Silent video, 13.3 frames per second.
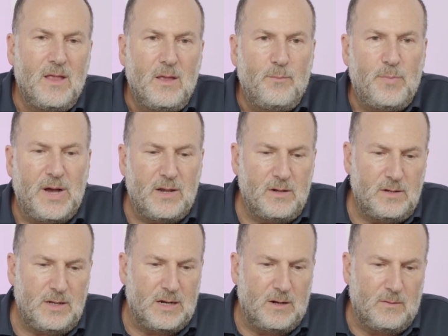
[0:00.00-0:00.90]

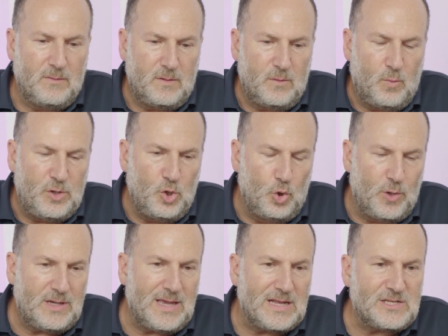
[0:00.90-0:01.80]
But, you know, when you
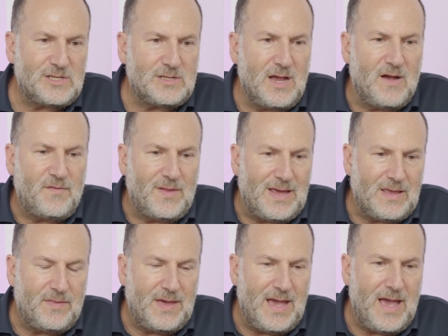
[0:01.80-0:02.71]
look at stuff
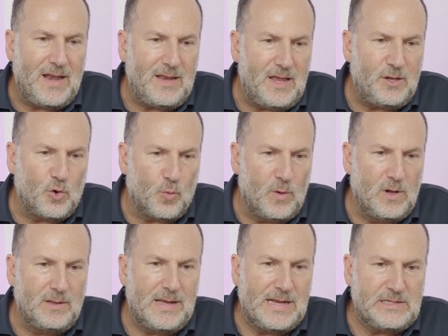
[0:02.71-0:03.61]
like that and you
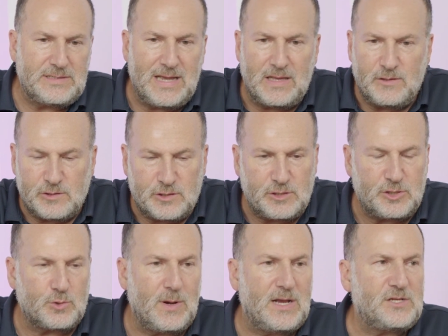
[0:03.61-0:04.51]
realize that there's
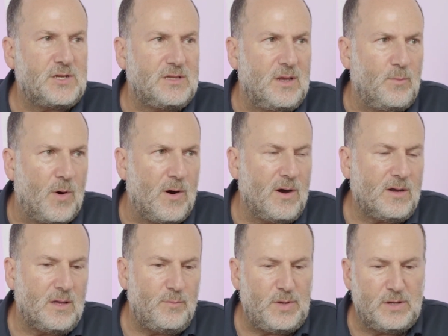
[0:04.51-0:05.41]
distress in the
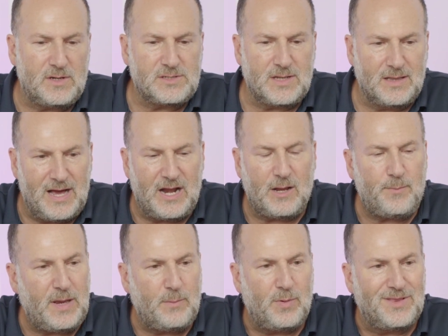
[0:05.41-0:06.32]
market because a lot
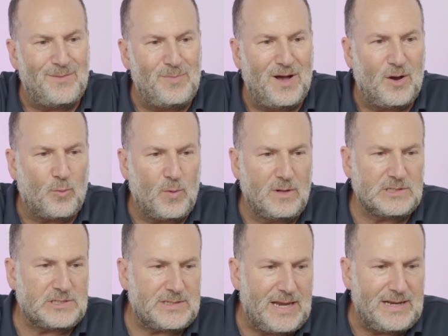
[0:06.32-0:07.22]
of people that bought real
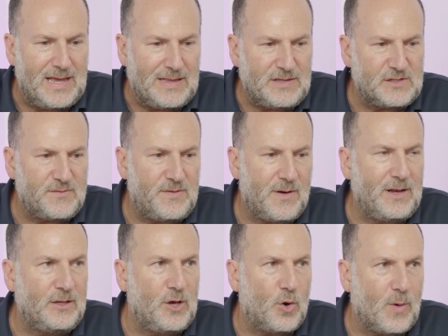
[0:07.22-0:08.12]
estate at these
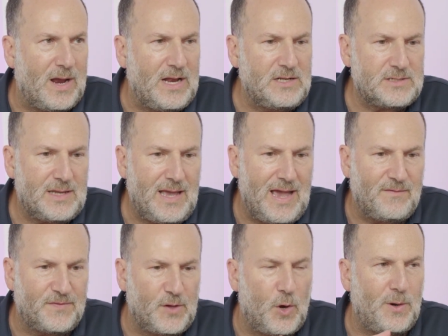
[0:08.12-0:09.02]
very low rates
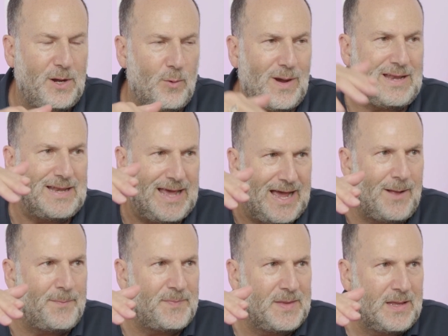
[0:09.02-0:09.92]
had floating rate
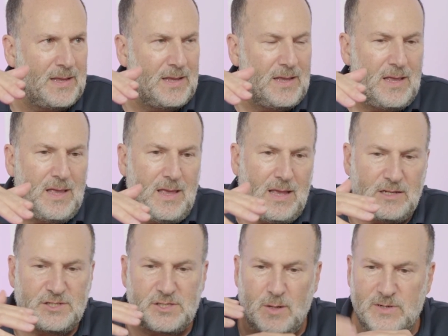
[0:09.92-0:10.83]
debt.
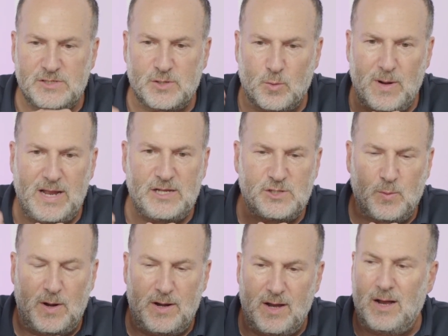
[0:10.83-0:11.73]
And so as the rates
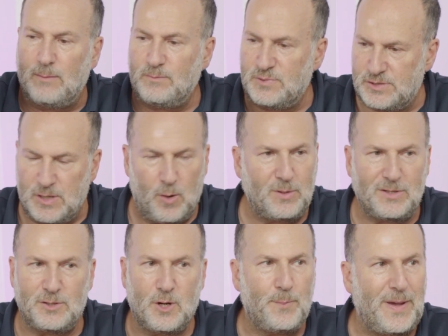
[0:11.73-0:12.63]
went up, so
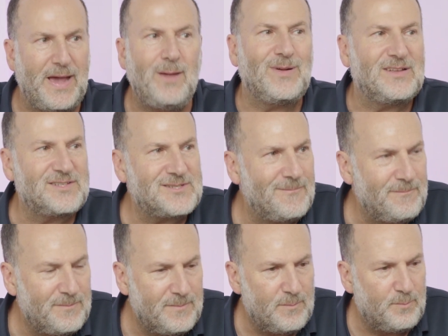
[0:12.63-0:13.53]
did their payments.
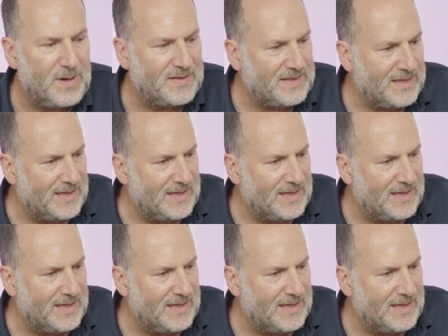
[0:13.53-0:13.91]
But the